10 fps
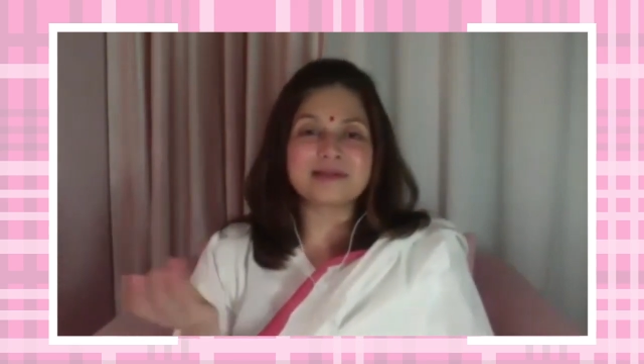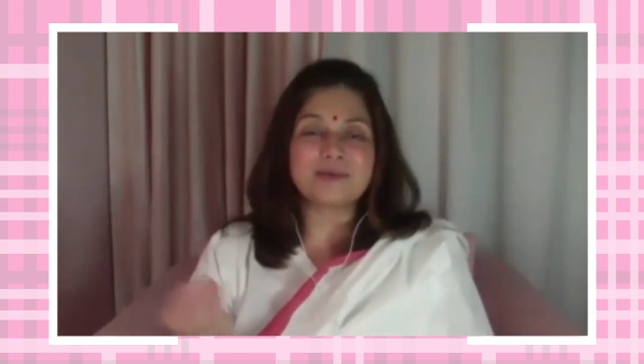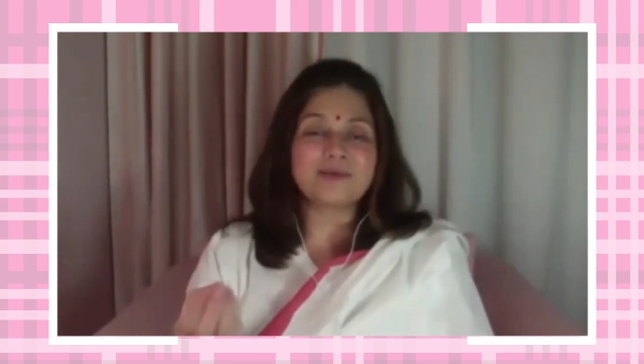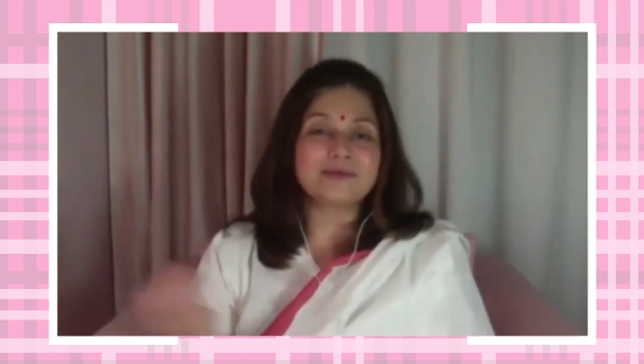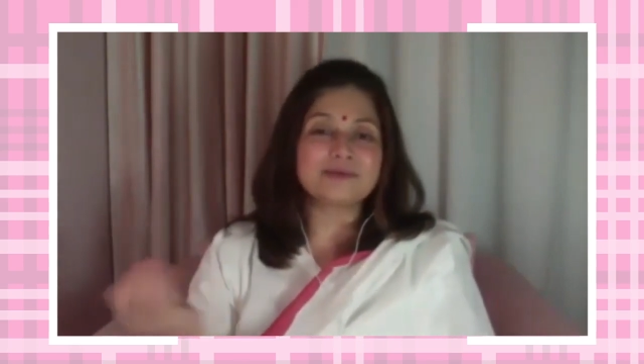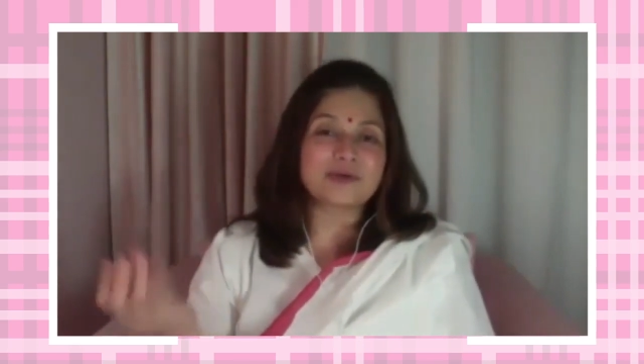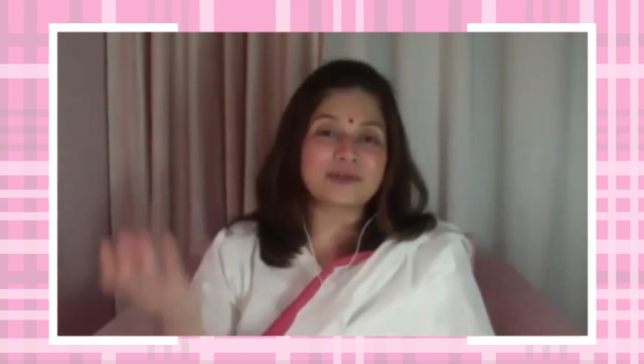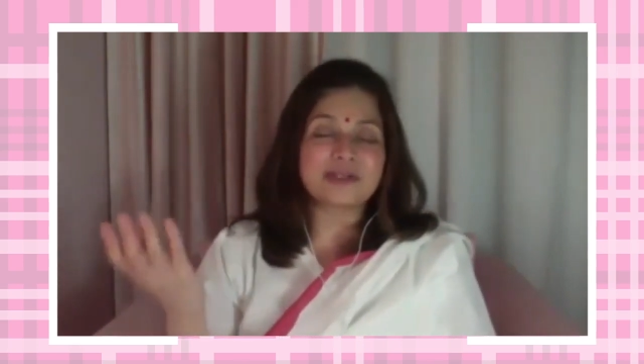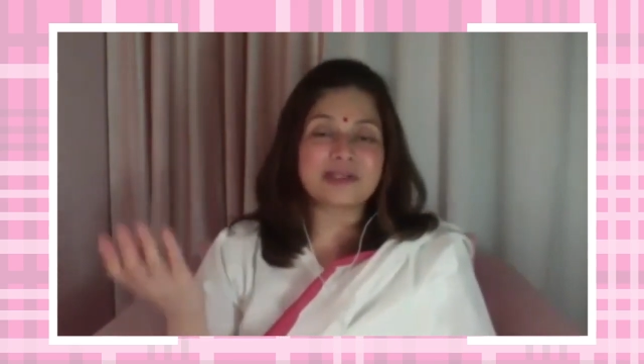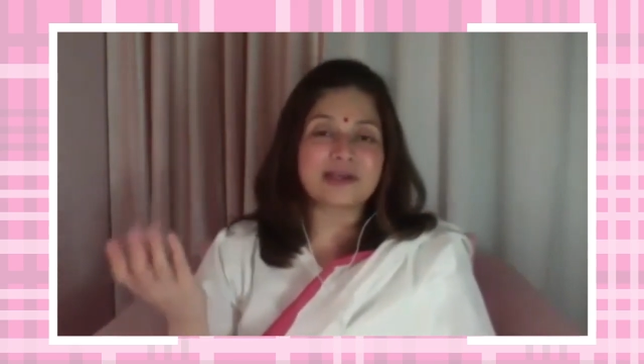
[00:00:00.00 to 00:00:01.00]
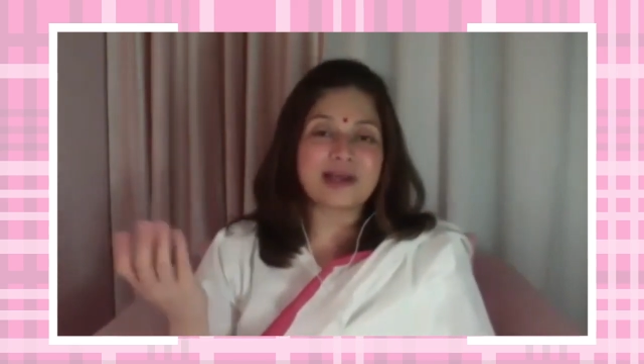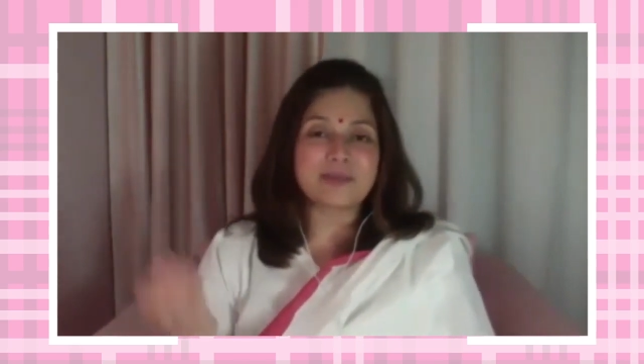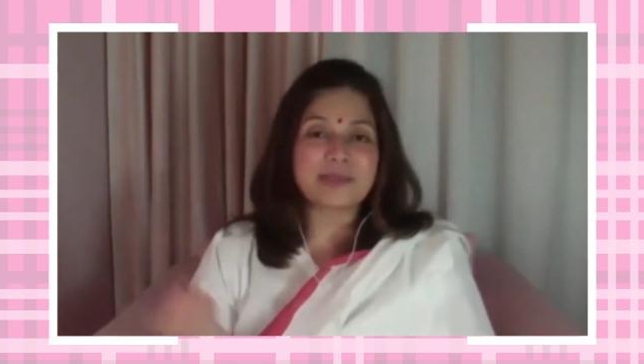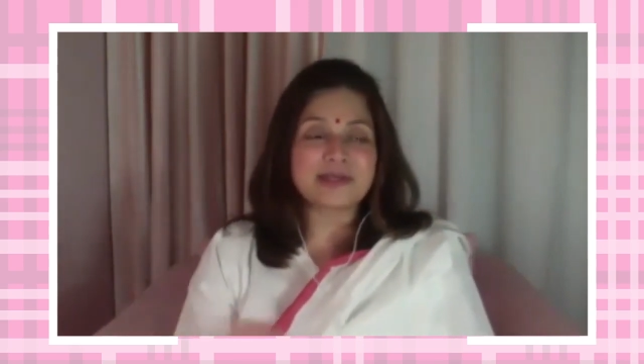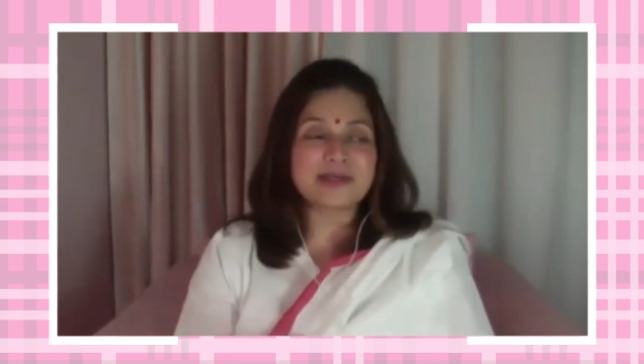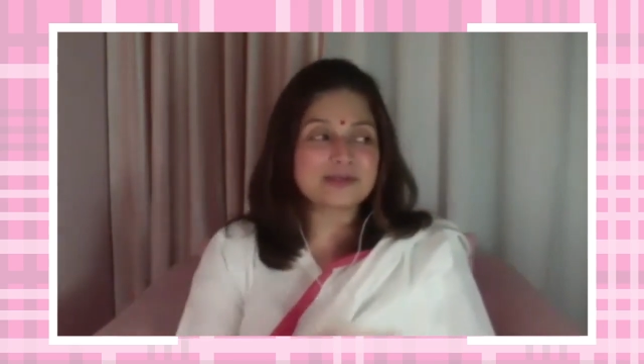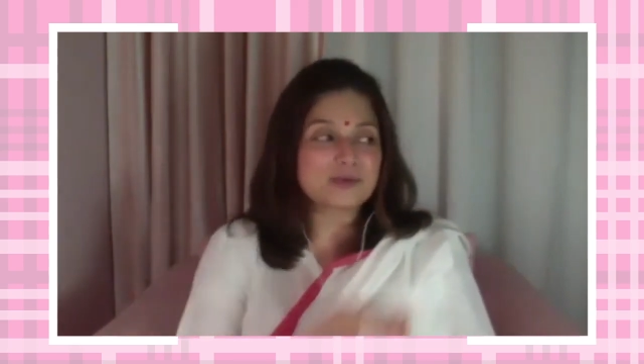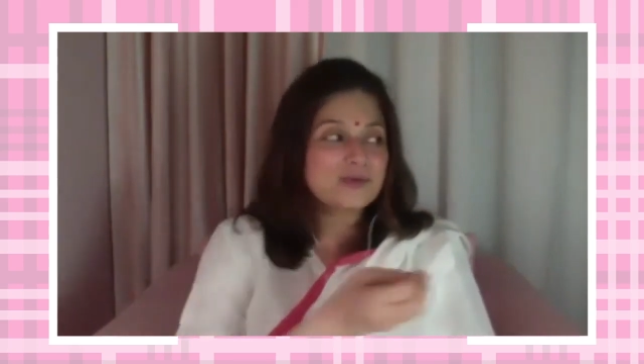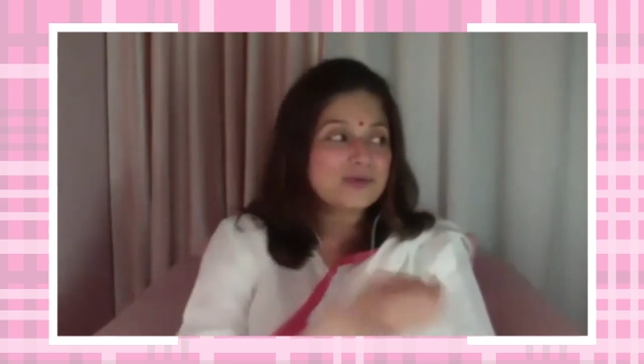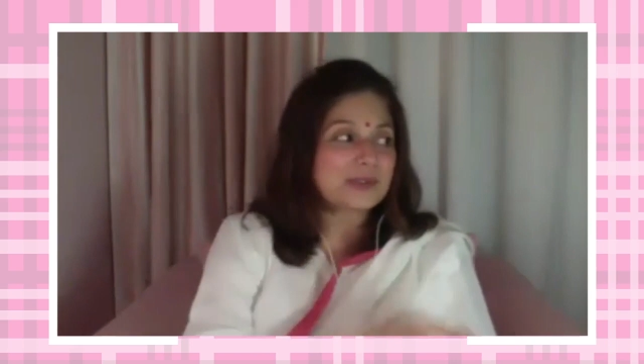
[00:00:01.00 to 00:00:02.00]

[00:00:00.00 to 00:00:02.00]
Oh, chocolate cake happiness. Oh,